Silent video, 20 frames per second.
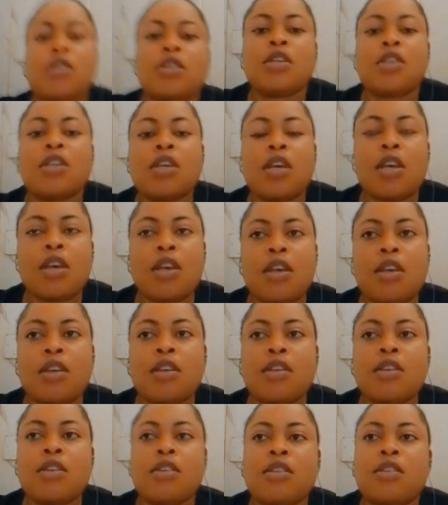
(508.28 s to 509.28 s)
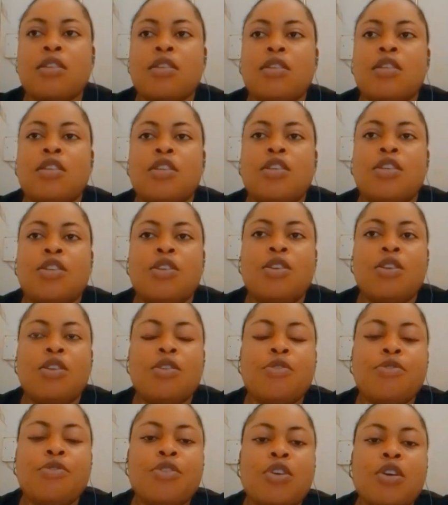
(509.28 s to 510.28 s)
Here,
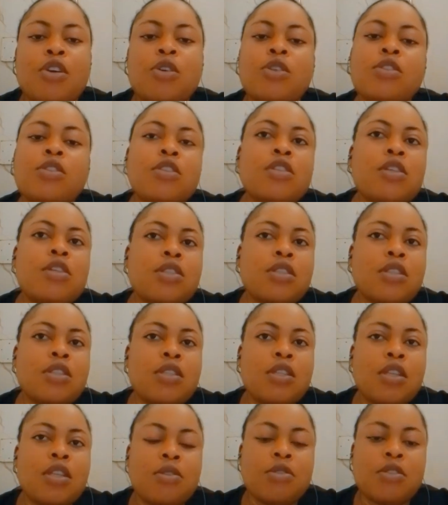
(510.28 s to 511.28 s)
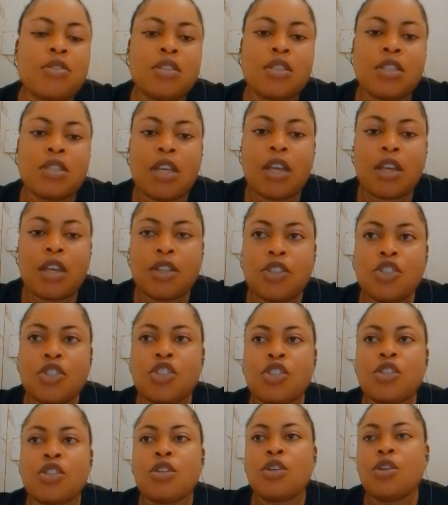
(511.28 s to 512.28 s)
if you're conducting a
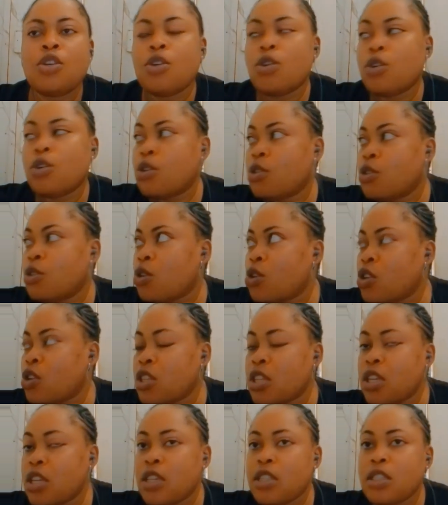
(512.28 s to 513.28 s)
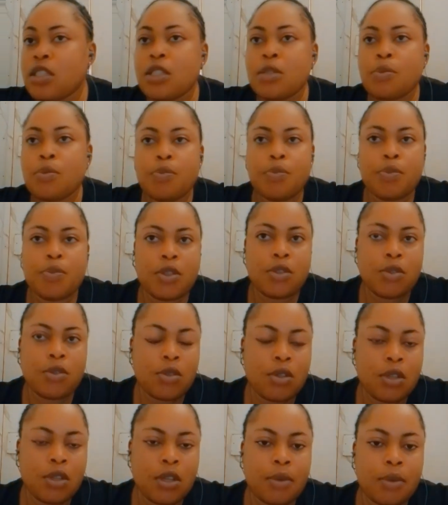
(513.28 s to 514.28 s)
research on audience persona,